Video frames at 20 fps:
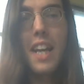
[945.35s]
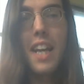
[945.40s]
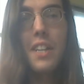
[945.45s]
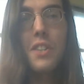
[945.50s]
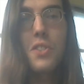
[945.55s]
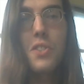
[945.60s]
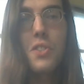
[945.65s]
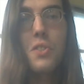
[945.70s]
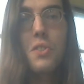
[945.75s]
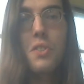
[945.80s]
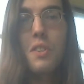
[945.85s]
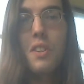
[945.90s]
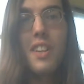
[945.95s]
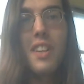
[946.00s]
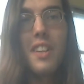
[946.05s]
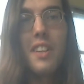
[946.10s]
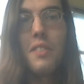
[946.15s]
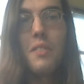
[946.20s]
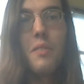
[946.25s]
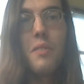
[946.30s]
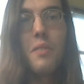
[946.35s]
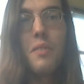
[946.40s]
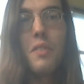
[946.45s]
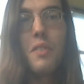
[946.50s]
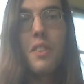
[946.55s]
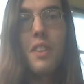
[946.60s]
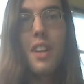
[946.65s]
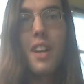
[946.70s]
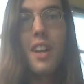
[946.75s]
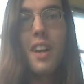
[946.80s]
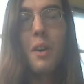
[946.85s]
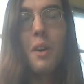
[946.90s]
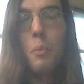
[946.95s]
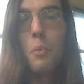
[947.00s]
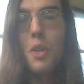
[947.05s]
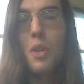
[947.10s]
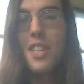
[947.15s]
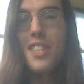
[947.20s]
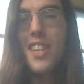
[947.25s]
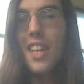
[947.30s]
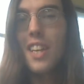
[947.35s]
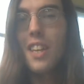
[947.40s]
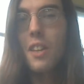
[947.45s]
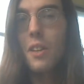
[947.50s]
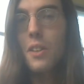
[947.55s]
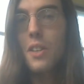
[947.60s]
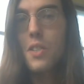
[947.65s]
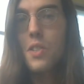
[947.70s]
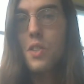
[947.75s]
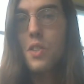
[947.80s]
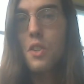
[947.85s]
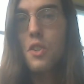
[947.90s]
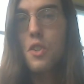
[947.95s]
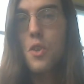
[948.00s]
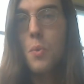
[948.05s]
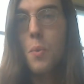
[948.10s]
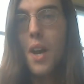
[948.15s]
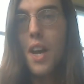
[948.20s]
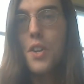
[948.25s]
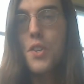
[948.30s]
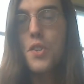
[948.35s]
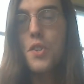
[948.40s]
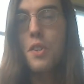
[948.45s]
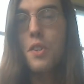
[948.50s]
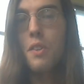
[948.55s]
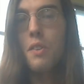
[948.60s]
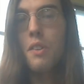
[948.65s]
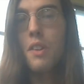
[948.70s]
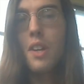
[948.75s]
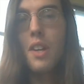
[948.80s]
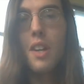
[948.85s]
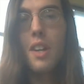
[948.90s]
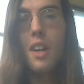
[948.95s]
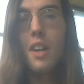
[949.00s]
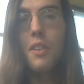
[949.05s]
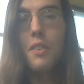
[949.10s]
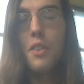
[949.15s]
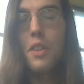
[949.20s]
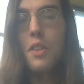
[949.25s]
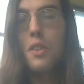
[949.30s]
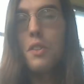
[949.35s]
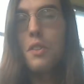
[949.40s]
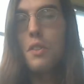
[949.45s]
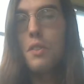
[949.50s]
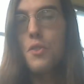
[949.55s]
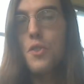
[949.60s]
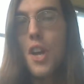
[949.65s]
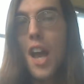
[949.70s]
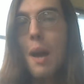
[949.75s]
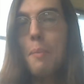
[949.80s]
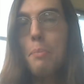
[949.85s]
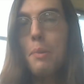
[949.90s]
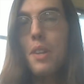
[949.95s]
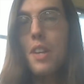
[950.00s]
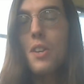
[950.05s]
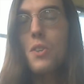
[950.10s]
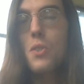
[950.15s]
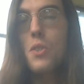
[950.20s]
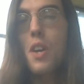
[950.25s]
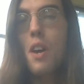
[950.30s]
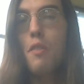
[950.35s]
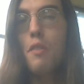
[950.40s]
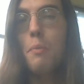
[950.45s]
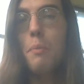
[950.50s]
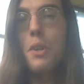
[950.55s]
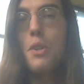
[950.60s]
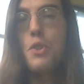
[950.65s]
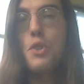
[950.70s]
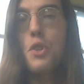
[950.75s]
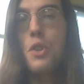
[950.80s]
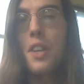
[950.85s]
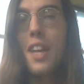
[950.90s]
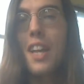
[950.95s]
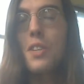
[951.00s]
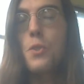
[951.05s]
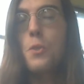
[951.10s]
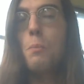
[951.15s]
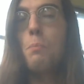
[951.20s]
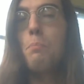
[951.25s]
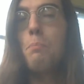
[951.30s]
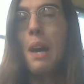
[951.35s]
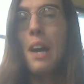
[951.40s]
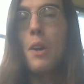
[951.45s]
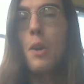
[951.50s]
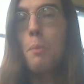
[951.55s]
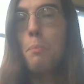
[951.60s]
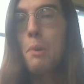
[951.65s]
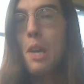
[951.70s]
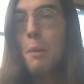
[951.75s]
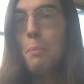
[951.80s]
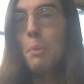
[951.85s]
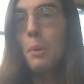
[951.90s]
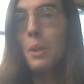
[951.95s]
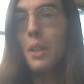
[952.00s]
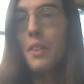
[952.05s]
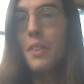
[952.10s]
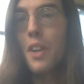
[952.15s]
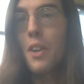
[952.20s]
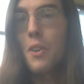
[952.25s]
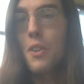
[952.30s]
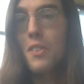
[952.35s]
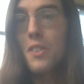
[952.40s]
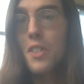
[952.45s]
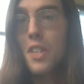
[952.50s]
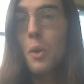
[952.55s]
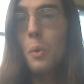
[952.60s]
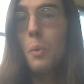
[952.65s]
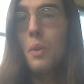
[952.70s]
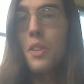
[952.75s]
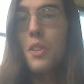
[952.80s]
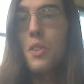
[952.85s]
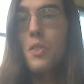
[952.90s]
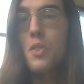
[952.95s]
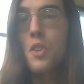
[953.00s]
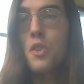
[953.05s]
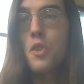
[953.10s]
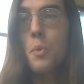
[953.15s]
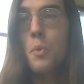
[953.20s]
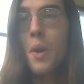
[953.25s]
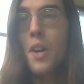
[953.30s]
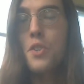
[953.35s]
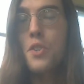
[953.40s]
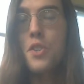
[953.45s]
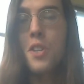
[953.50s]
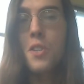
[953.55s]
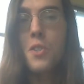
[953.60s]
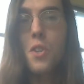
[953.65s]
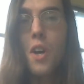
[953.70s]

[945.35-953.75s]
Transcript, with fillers: It's uh, ridiculous situation. Uh, the Japanese government should get some better people in there to deal with this situation.